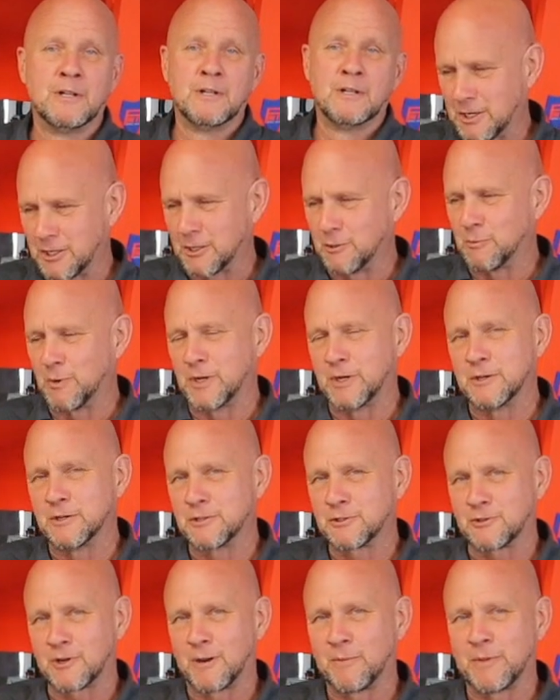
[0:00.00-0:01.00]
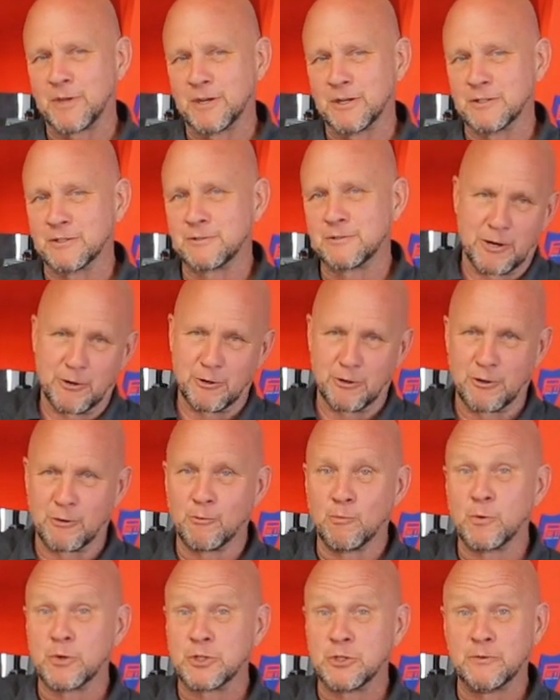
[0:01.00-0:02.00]
A good way to describe that is, I don't know
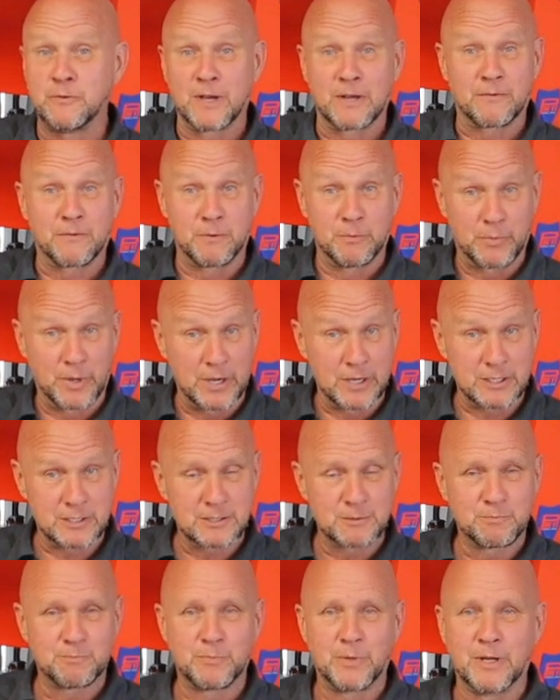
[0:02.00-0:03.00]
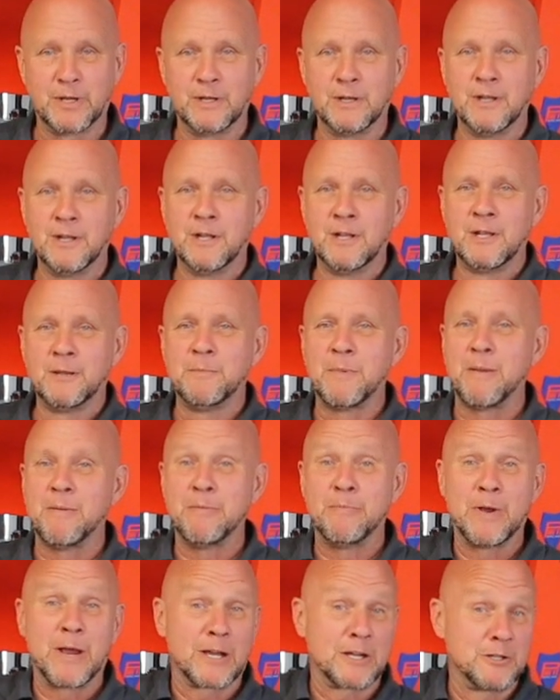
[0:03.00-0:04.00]
what you've had for bikes, but
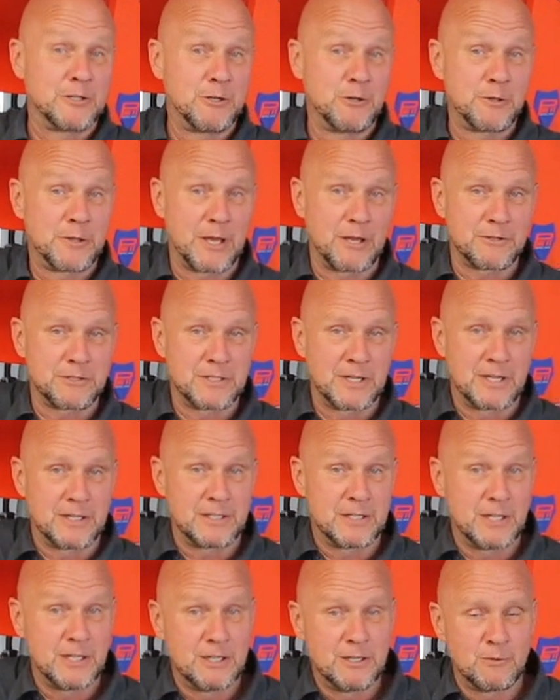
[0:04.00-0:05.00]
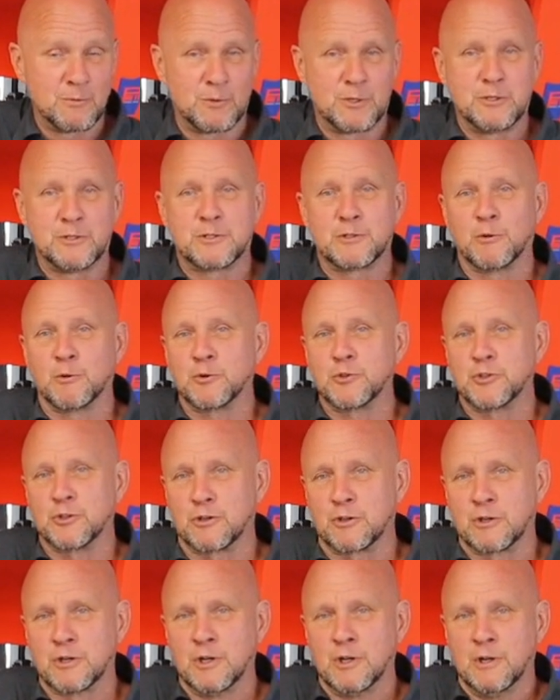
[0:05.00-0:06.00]
maybe back in 2018 when you sold
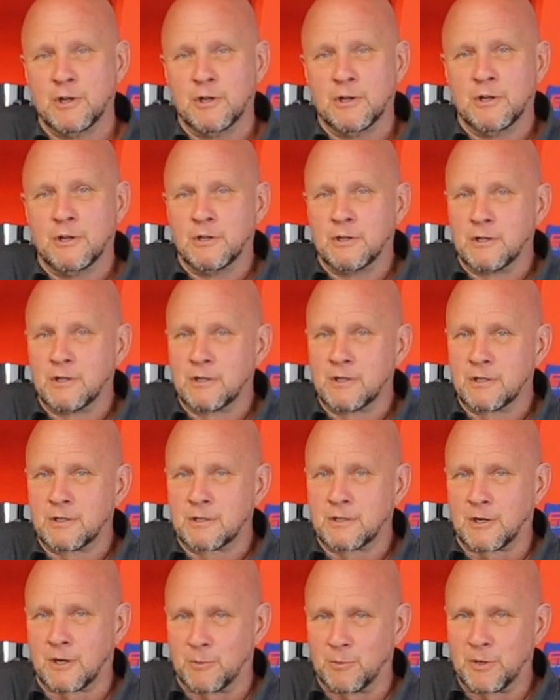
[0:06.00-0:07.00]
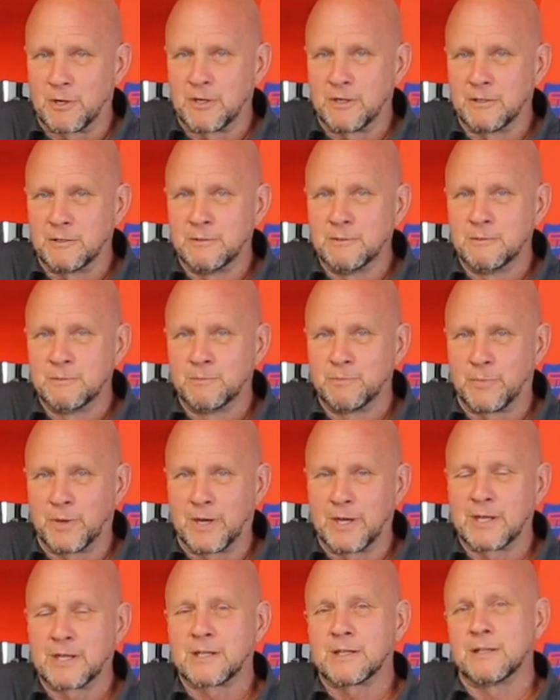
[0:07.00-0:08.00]
your carbureted
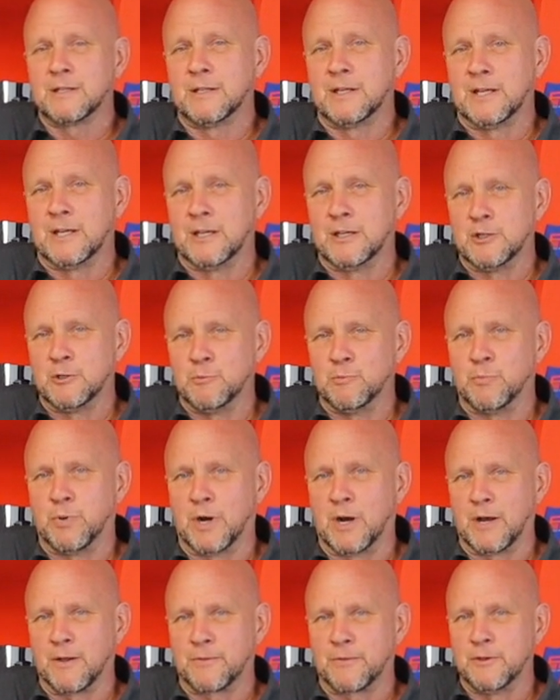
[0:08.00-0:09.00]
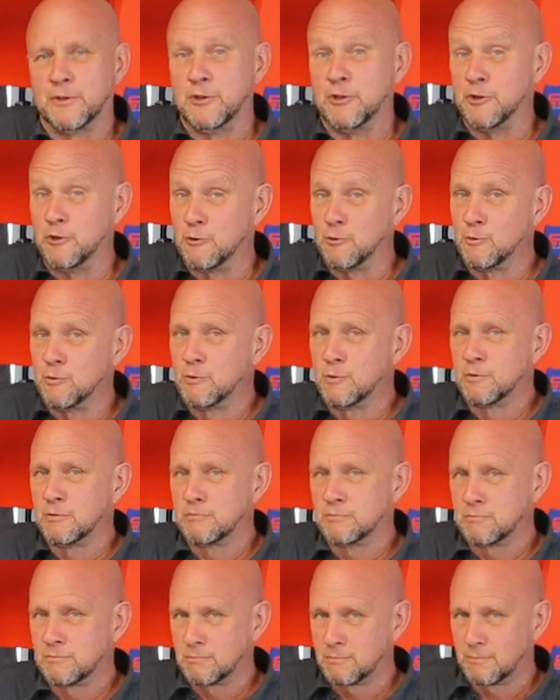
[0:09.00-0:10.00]
bike and you bought the new
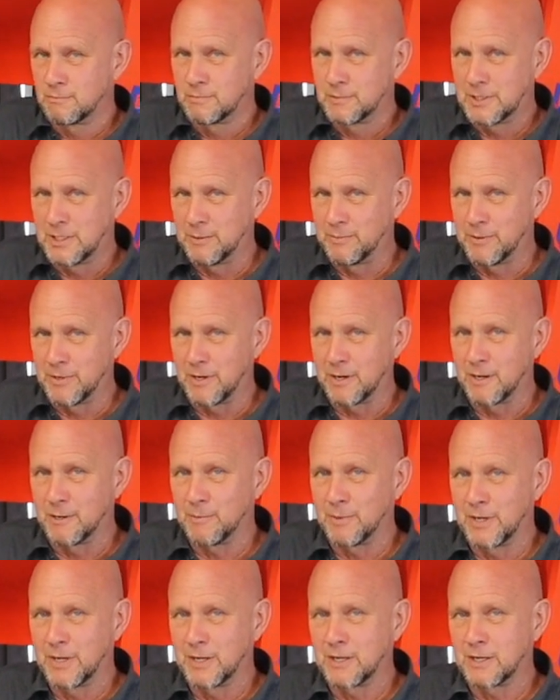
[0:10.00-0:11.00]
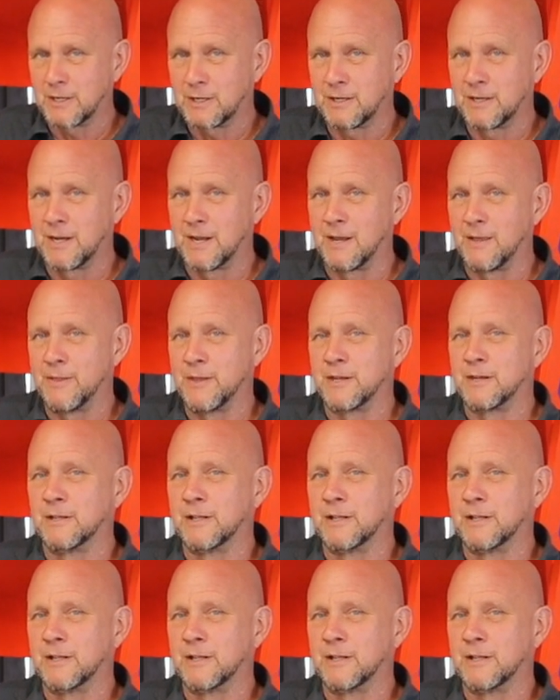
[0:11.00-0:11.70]
TPI bike, and then